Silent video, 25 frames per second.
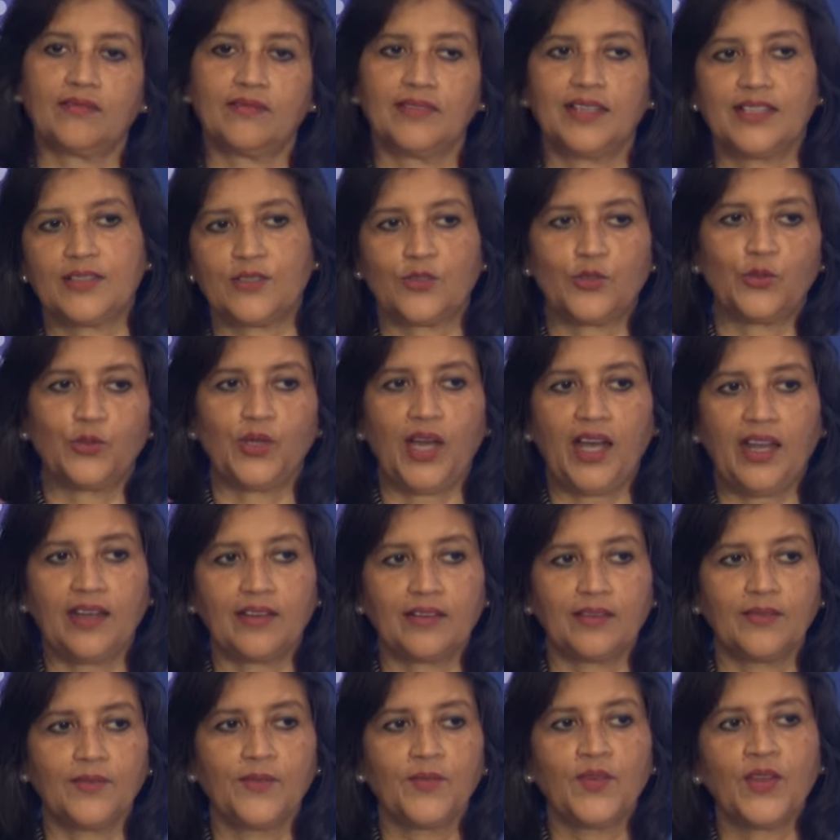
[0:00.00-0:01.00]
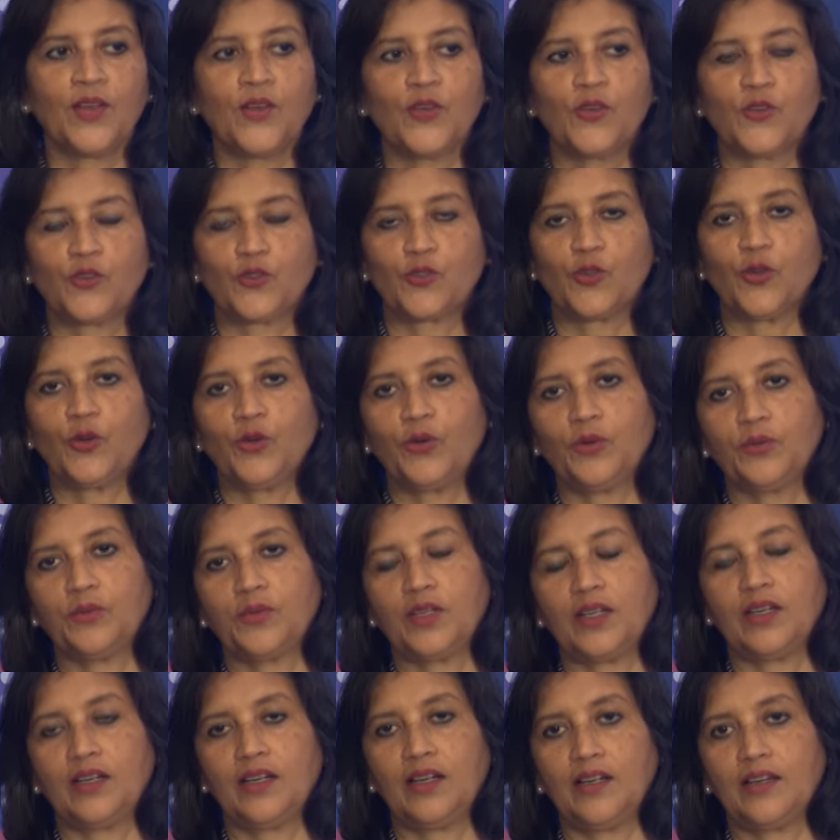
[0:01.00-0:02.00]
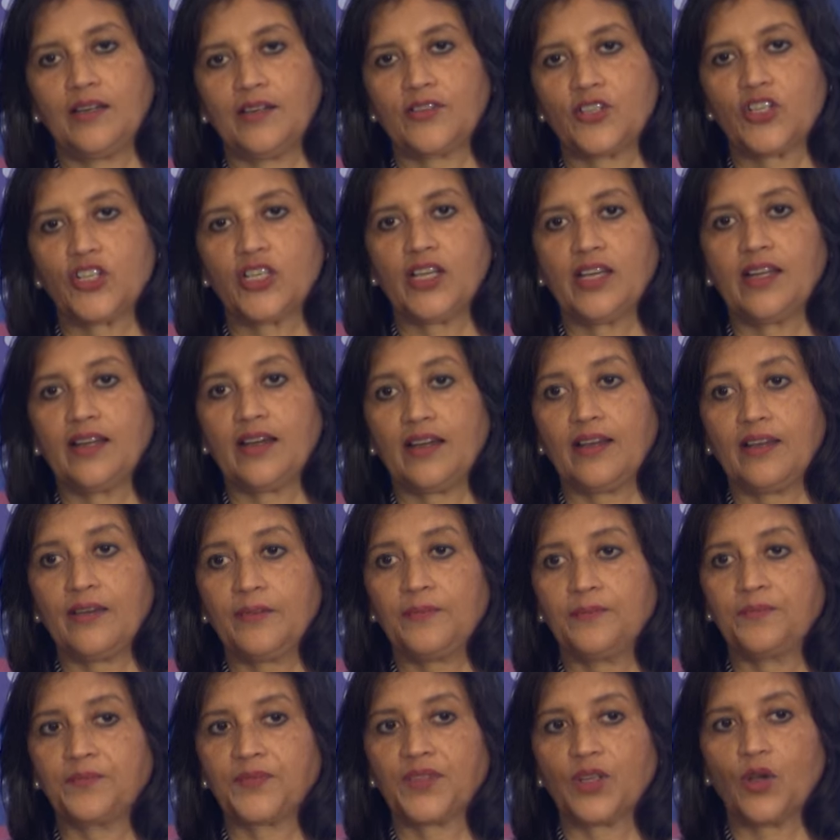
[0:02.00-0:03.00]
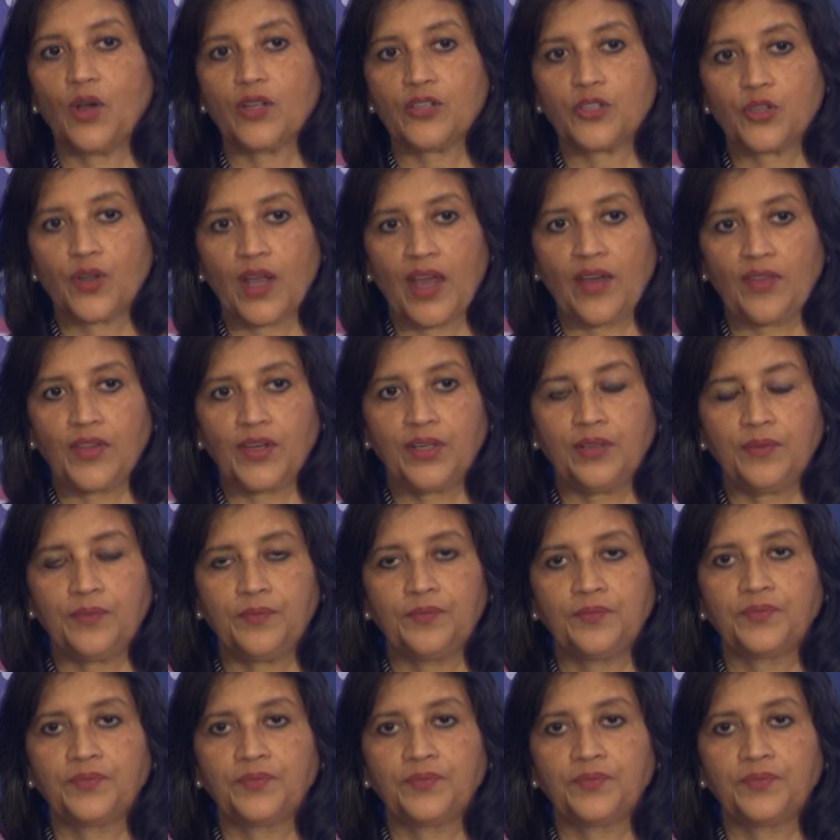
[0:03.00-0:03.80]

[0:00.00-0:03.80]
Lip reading: Let's do that. So she and I got together,